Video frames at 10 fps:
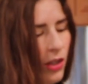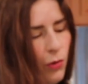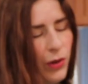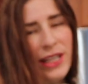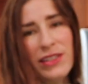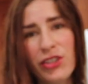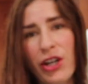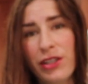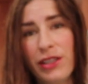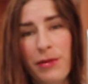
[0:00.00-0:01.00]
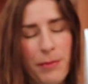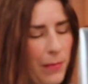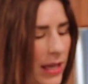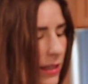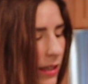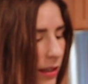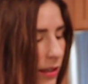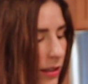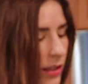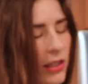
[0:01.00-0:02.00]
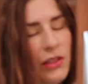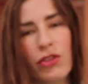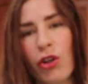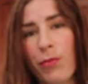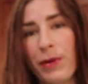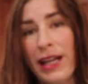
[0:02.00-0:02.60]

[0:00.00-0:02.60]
When I started making soap